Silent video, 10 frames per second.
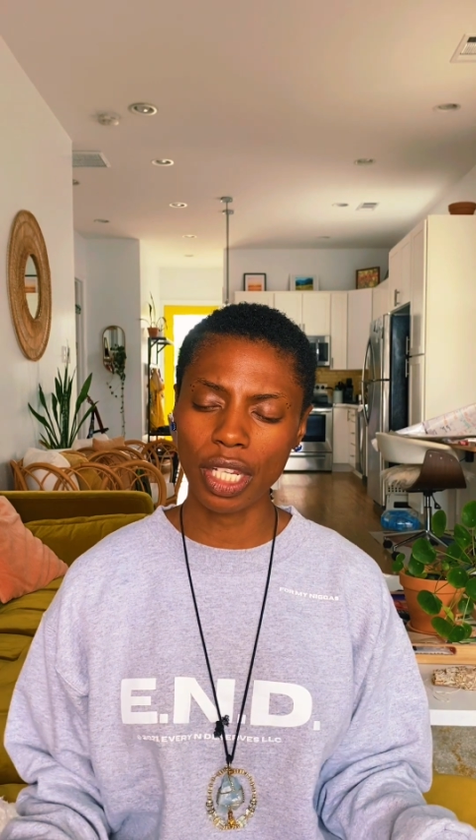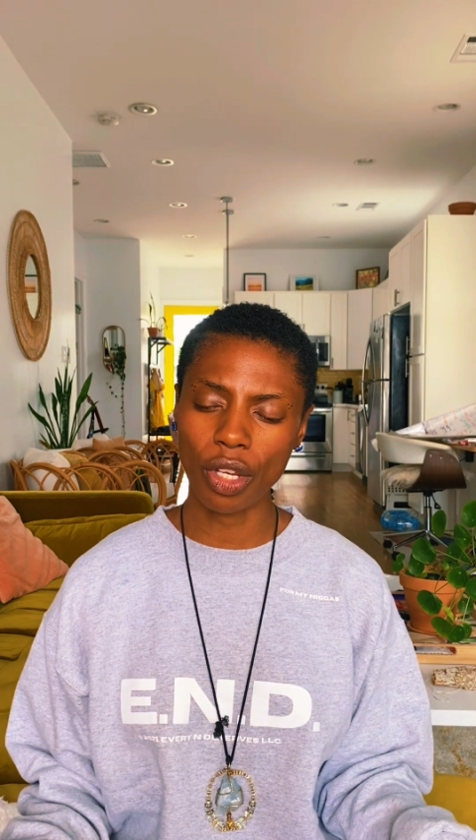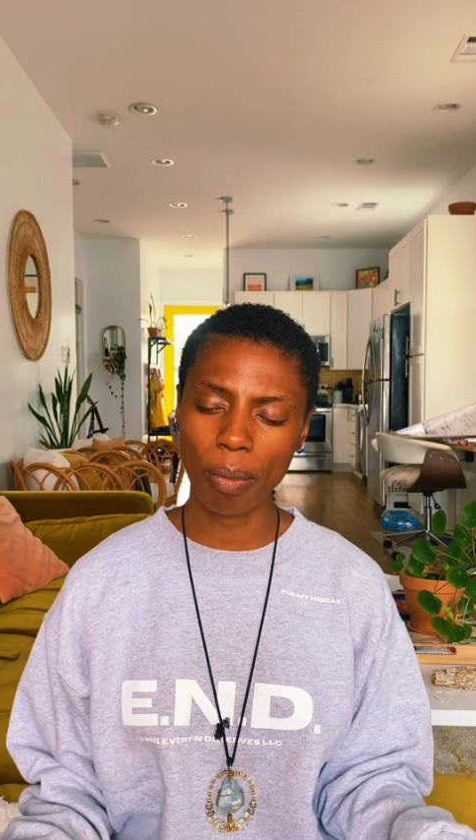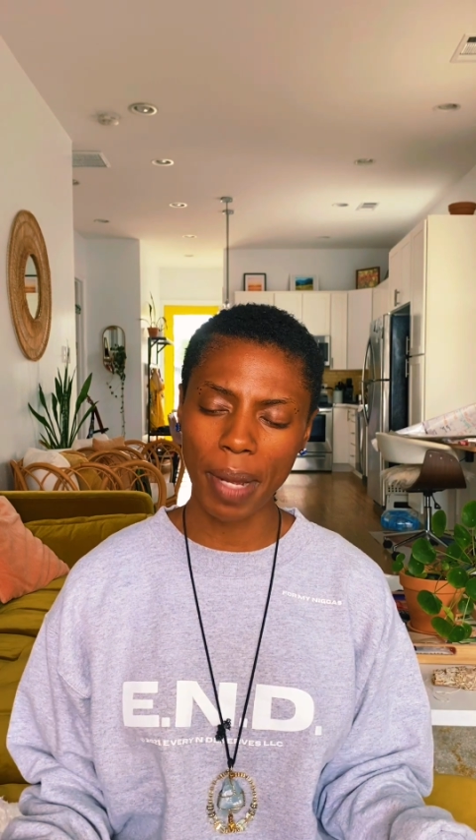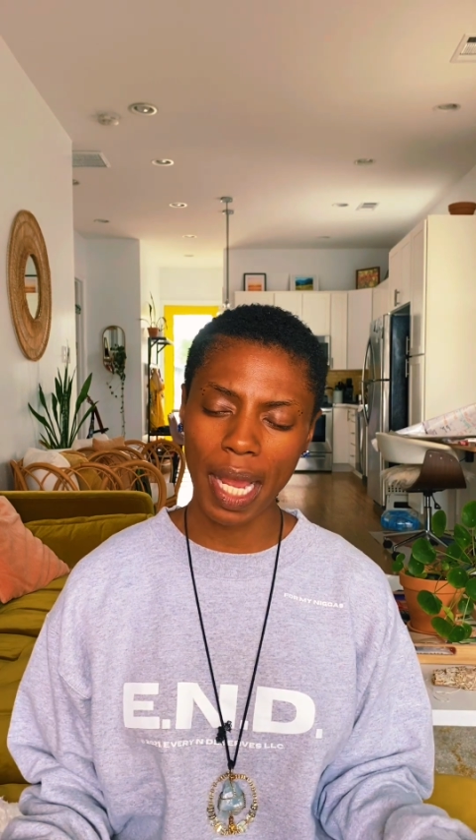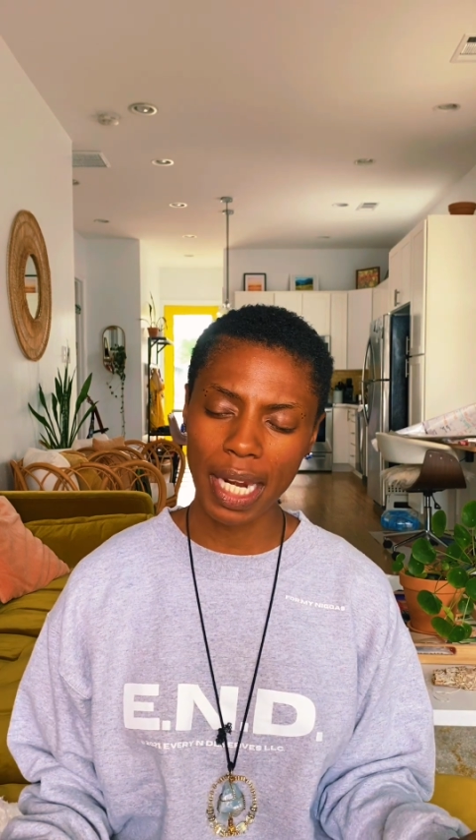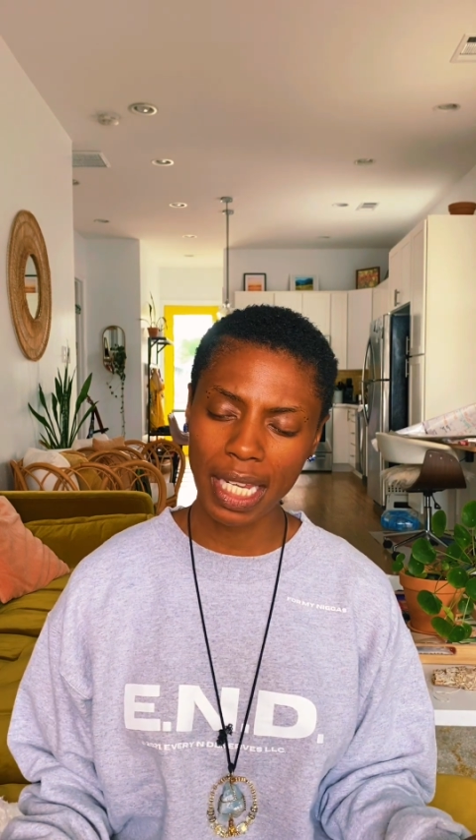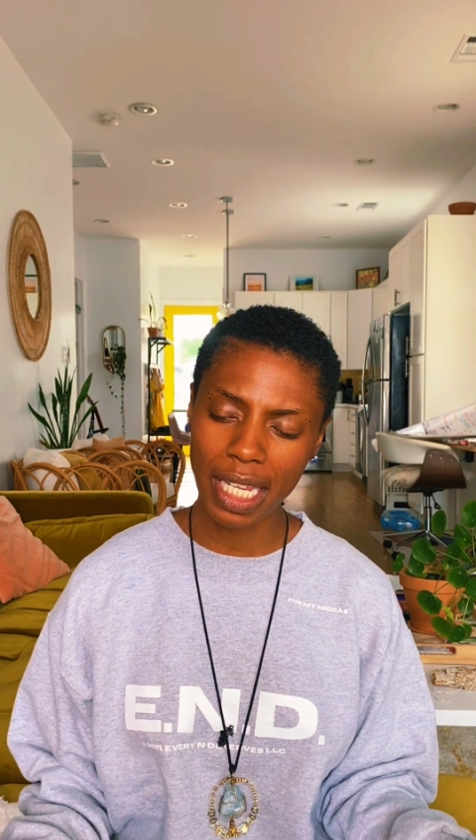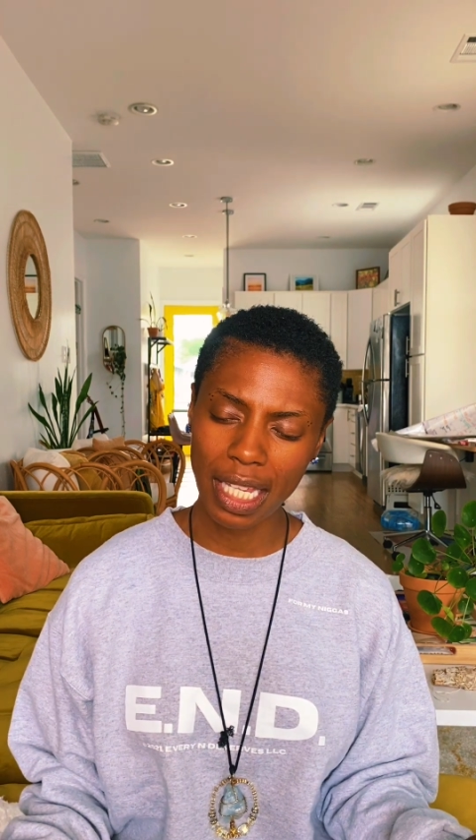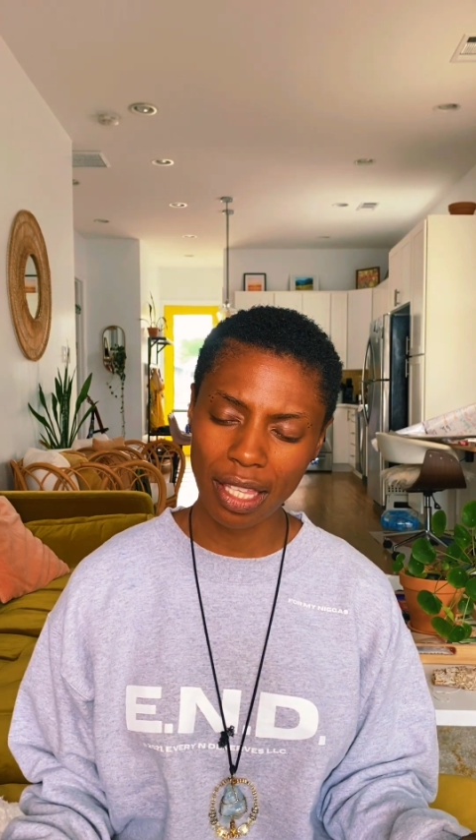your
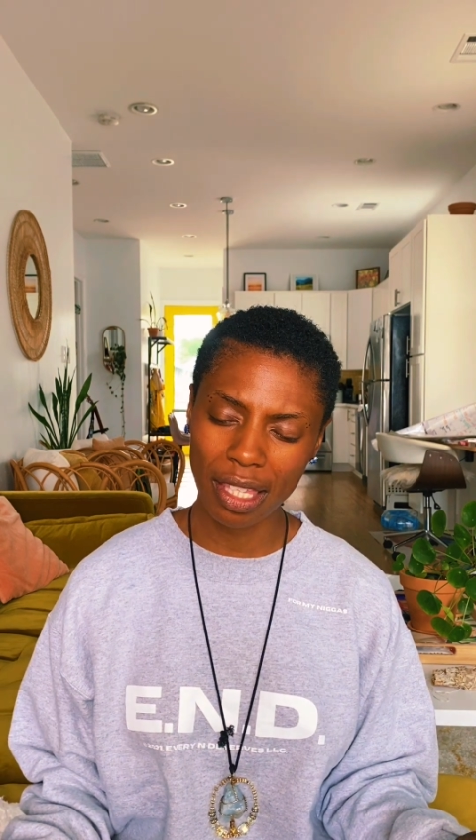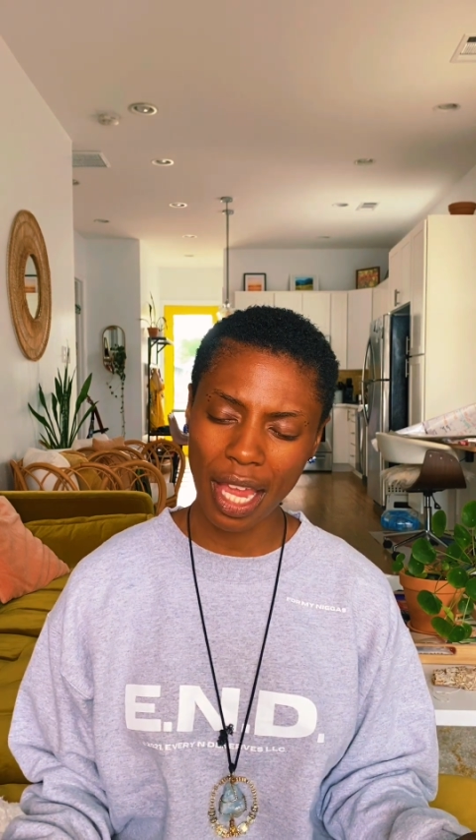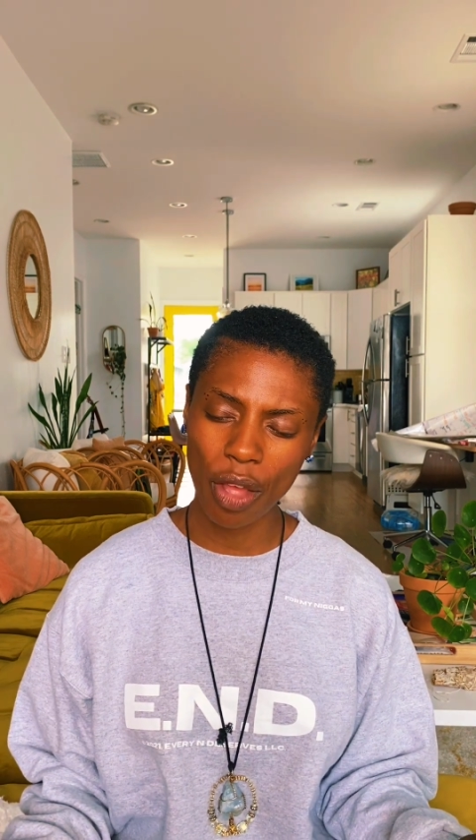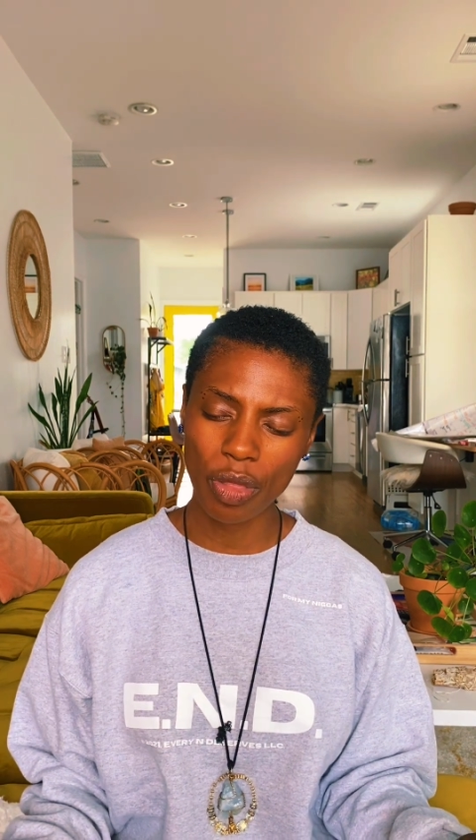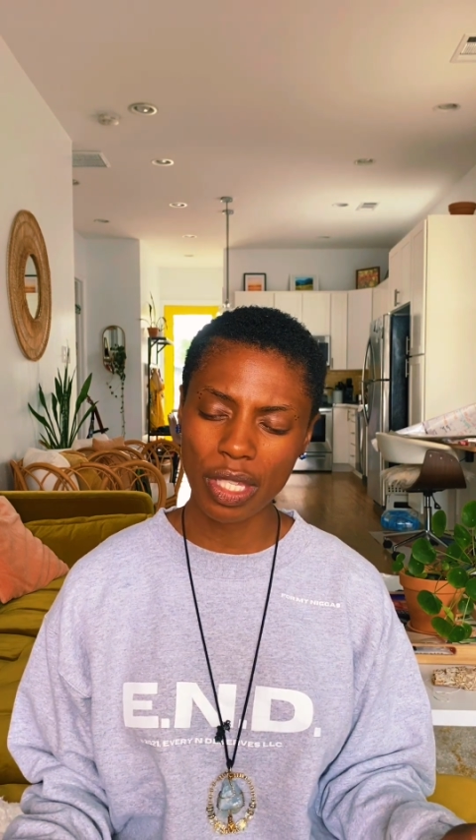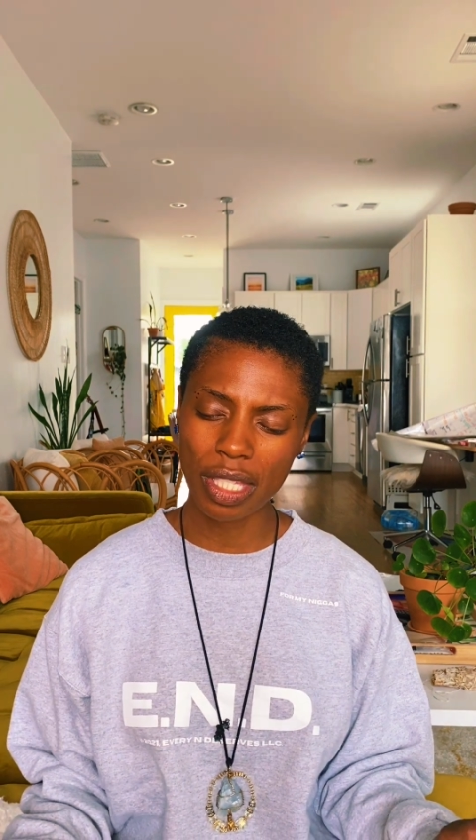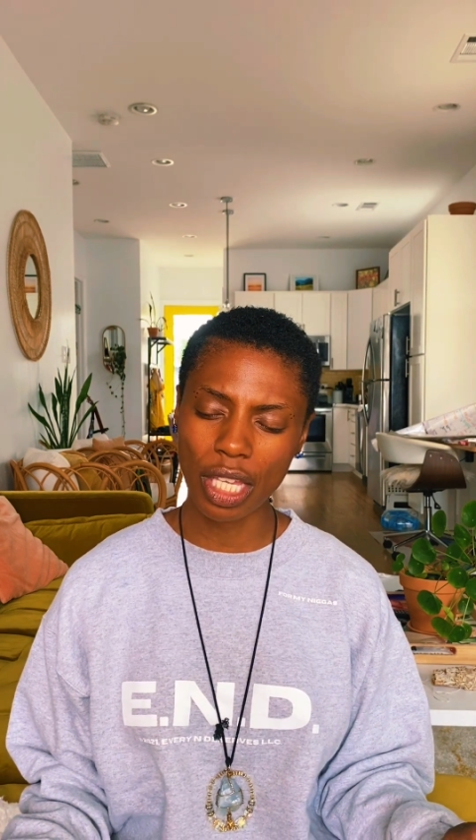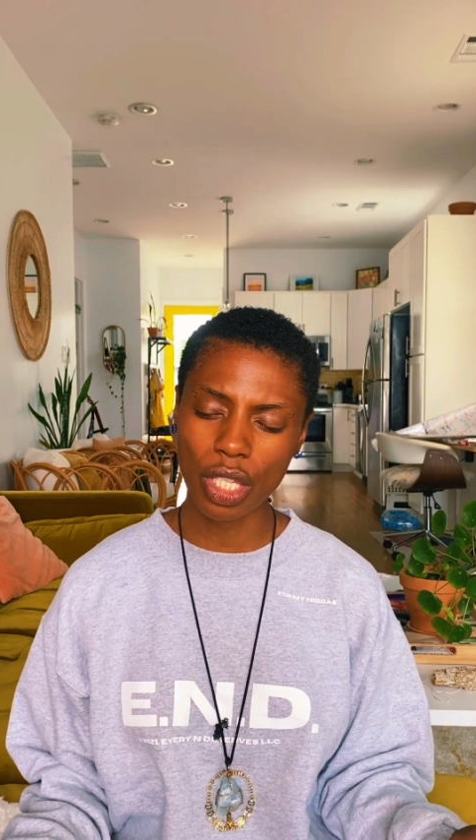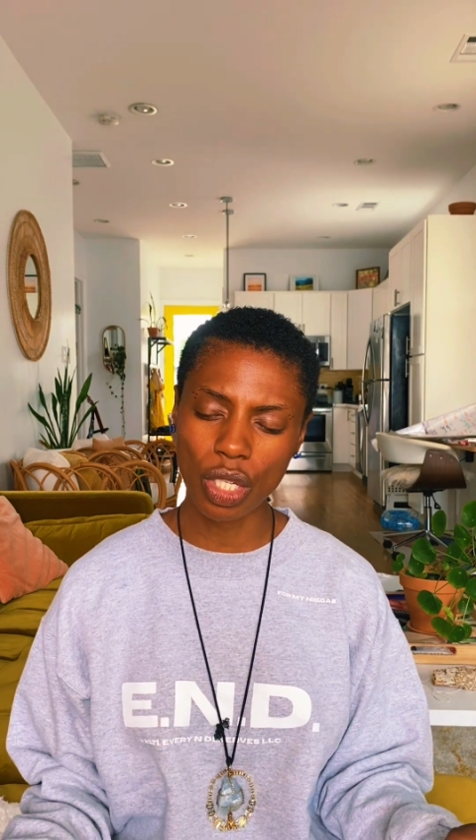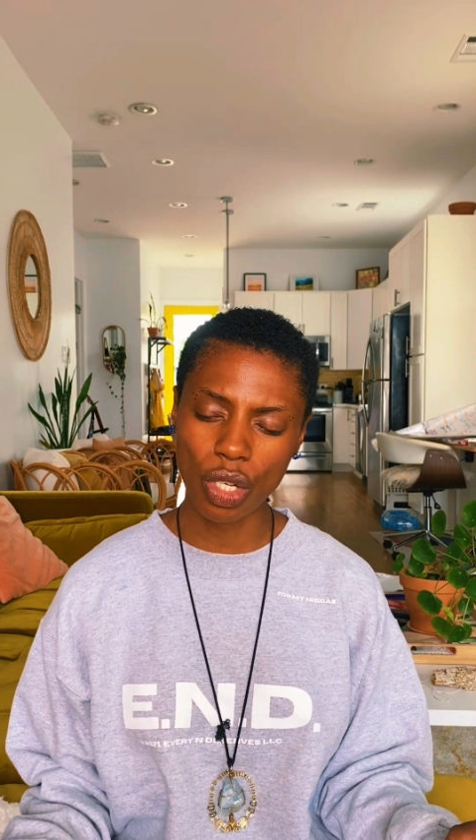body down the
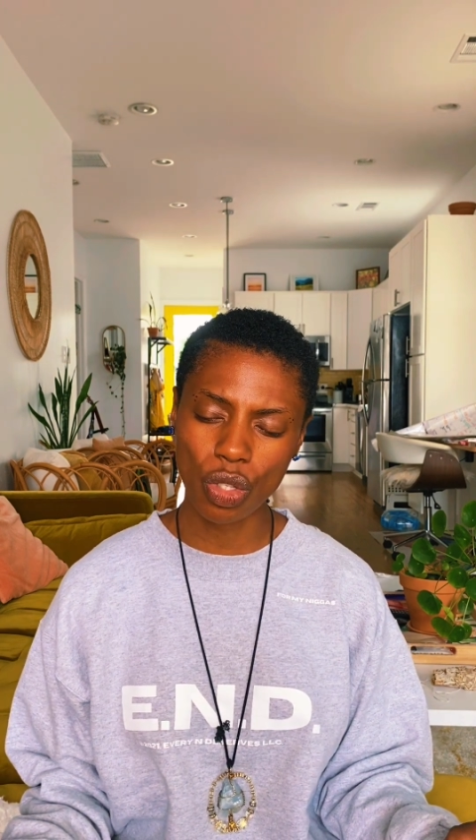center.